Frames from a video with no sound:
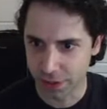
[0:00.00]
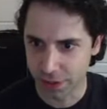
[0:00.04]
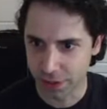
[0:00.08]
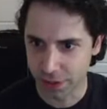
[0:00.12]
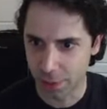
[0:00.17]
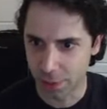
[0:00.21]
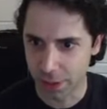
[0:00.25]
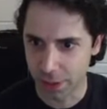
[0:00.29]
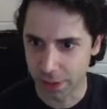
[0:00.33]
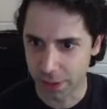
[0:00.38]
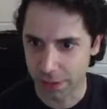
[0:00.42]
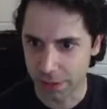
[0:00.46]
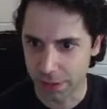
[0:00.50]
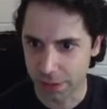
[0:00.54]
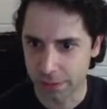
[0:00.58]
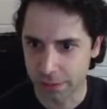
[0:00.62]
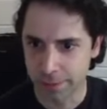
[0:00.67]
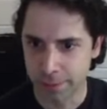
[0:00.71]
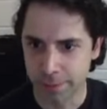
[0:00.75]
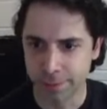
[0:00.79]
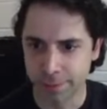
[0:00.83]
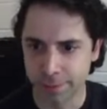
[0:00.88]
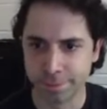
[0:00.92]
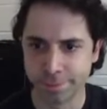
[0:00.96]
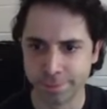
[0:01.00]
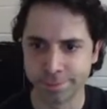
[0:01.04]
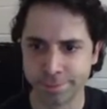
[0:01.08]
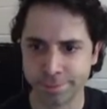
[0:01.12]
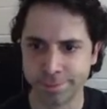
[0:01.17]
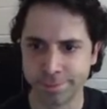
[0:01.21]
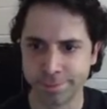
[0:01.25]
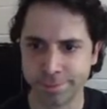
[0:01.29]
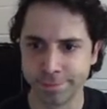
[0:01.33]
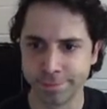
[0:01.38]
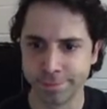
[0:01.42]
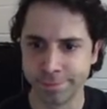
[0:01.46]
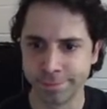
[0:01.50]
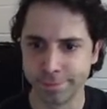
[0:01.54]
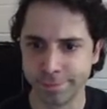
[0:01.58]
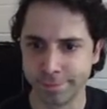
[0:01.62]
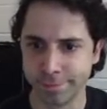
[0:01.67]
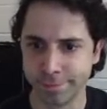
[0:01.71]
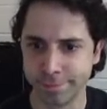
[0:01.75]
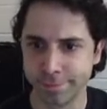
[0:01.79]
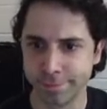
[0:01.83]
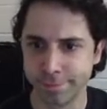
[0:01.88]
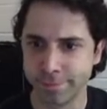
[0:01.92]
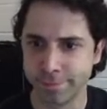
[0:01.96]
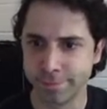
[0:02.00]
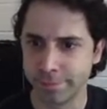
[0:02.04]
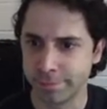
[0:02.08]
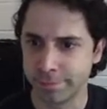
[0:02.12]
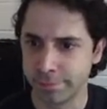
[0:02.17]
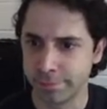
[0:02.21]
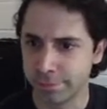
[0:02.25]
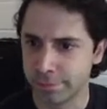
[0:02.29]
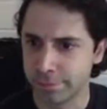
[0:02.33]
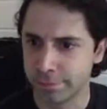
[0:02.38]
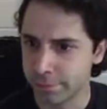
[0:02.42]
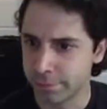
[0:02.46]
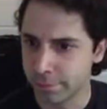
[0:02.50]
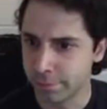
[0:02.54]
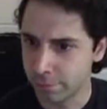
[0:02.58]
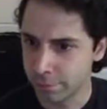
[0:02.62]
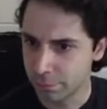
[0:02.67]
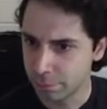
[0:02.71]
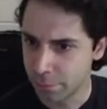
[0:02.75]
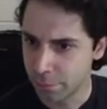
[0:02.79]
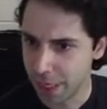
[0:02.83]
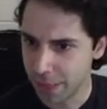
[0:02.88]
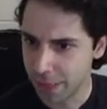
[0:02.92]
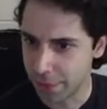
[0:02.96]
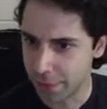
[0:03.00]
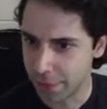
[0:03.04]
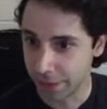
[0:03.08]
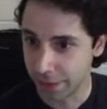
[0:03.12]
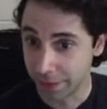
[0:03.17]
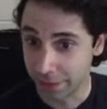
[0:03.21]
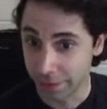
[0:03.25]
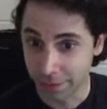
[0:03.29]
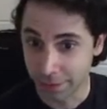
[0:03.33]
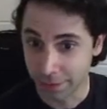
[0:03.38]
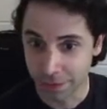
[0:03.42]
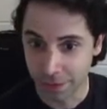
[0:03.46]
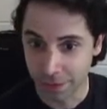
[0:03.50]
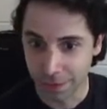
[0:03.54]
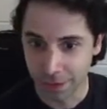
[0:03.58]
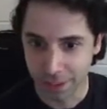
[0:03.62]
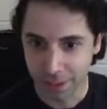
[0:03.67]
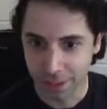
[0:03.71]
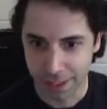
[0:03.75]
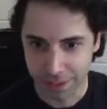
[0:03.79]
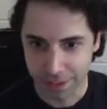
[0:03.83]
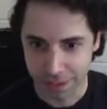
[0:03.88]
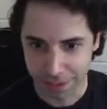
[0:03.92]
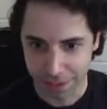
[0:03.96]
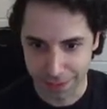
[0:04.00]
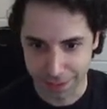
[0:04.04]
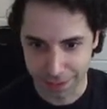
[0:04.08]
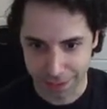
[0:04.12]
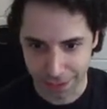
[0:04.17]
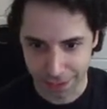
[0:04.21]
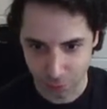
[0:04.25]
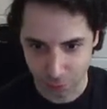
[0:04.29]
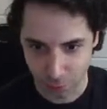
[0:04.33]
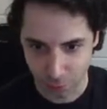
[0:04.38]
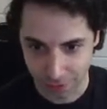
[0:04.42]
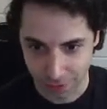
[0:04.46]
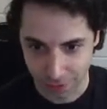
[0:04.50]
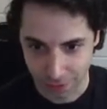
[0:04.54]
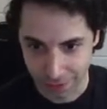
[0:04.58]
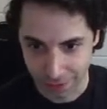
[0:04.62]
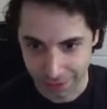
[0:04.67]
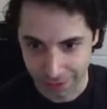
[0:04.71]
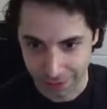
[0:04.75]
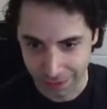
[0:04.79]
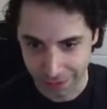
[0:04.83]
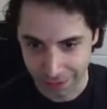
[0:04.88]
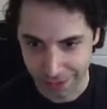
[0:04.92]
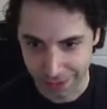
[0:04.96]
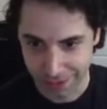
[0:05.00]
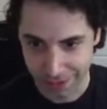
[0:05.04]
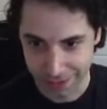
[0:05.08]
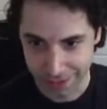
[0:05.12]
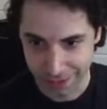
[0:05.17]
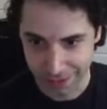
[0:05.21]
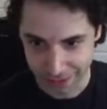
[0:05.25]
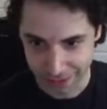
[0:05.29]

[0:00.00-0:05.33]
the park? Hmm, maybe. Let's see the next one. Is